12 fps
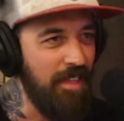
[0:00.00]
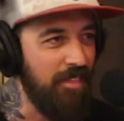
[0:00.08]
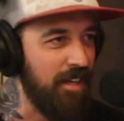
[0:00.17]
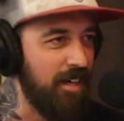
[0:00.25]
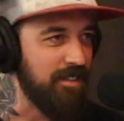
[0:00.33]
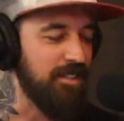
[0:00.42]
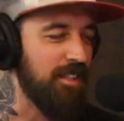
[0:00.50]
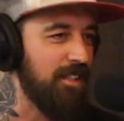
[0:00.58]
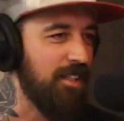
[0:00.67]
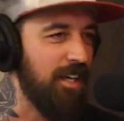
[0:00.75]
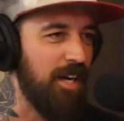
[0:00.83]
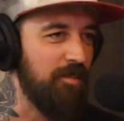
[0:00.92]
And then I was
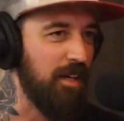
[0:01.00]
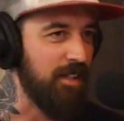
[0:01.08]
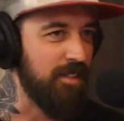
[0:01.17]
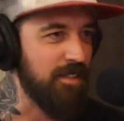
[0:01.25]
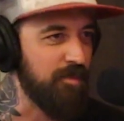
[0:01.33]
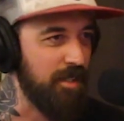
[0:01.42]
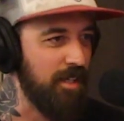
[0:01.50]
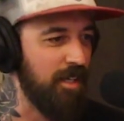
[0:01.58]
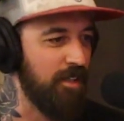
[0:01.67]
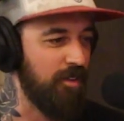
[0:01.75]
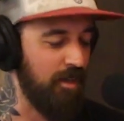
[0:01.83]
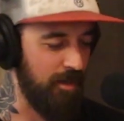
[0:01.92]
like, yeah, I'm not going to spend
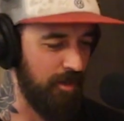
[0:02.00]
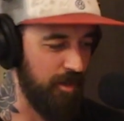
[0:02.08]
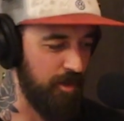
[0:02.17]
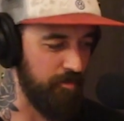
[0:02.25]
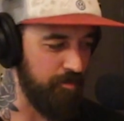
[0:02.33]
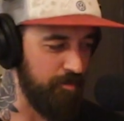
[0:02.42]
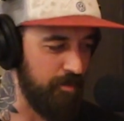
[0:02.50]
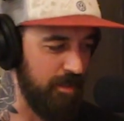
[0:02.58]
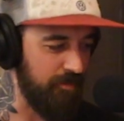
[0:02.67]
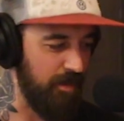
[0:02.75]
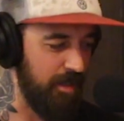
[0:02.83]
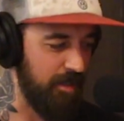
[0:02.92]
$8,000 on a
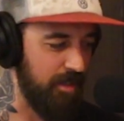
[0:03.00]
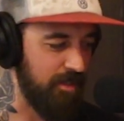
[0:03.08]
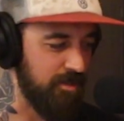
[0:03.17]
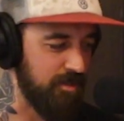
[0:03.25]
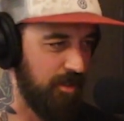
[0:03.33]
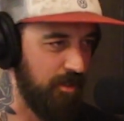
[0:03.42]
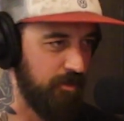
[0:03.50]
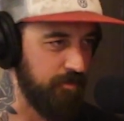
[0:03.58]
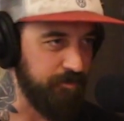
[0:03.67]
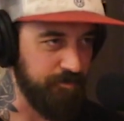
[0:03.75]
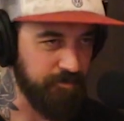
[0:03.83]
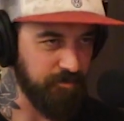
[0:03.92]
beat Vanagon. So
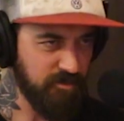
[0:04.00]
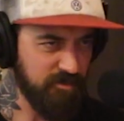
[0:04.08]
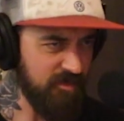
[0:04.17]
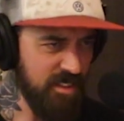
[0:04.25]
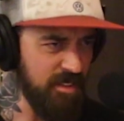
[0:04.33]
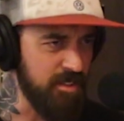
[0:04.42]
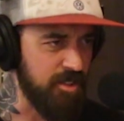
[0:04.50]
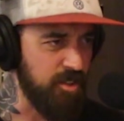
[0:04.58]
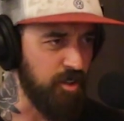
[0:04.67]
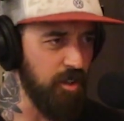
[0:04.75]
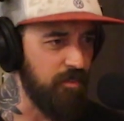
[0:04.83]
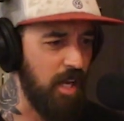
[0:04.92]
this
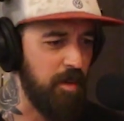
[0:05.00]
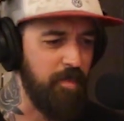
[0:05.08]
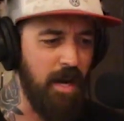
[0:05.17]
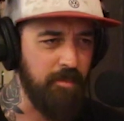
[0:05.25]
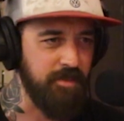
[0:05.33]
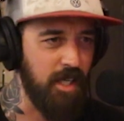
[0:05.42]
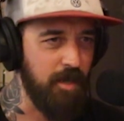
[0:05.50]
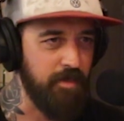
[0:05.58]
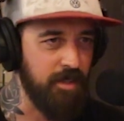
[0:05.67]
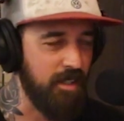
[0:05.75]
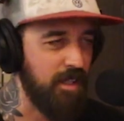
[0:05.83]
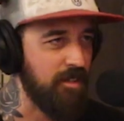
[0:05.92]
Eurovan popped
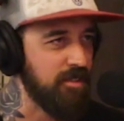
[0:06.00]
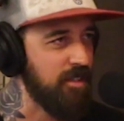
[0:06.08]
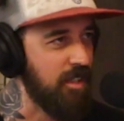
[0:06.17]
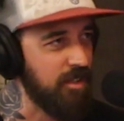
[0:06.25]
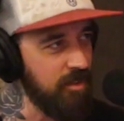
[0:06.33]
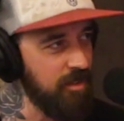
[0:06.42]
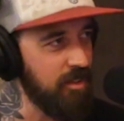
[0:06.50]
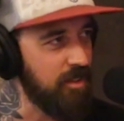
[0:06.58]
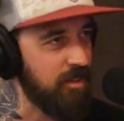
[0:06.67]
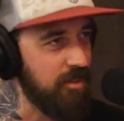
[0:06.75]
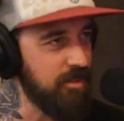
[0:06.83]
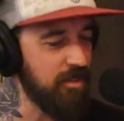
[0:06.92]
up and I was like,
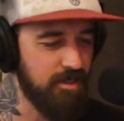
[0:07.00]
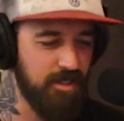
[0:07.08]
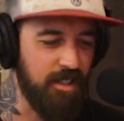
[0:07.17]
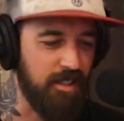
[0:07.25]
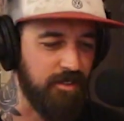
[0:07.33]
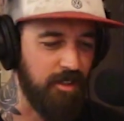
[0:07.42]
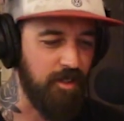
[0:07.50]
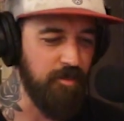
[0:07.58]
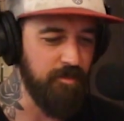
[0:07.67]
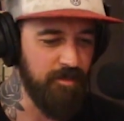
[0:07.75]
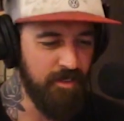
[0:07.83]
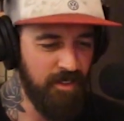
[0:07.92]
this thing's kind of
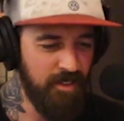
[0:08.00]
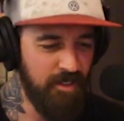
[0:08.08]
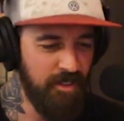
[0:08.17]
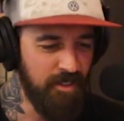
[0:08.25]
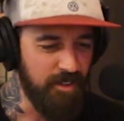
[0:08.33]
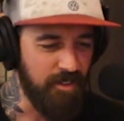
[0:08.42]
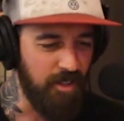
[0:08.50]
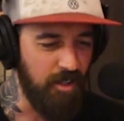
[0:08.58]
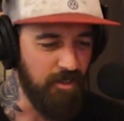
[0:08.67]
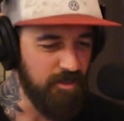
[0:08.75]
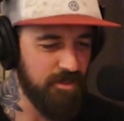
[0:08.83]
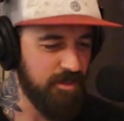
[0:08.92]
dope. You
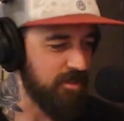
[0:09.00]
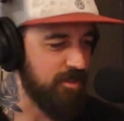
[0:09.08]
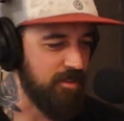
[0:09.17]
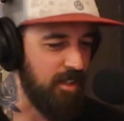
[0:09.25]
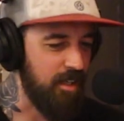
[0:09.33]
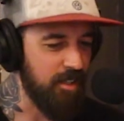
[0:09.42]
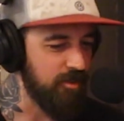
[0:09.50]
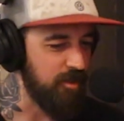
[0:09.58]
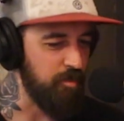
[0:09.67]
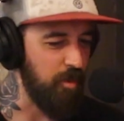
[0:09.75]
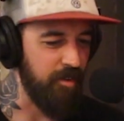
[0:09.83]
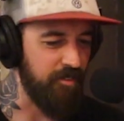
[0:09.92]
know, it's a stick,
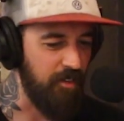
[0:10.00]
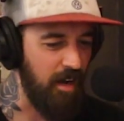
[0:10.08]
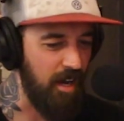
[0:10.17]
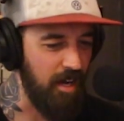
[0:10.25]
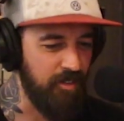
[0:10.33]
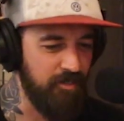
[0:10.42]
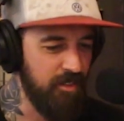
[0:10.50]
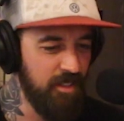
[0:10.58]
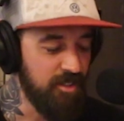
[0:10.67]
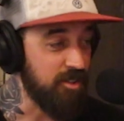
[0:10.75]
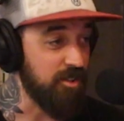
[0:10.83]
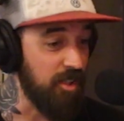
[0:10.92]
2.5,
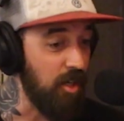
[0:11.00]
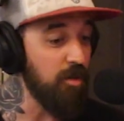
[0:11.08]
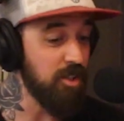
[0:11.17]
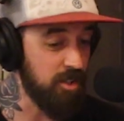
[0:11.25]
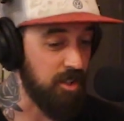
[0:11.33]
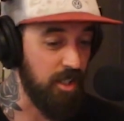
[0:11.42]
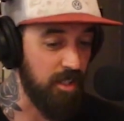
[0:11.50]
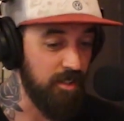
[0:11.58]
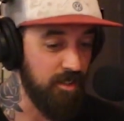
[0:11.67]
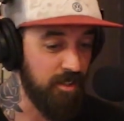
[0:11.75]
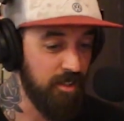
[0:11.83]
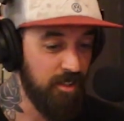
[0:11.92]
slow as
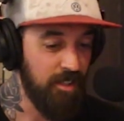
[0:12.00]
shit.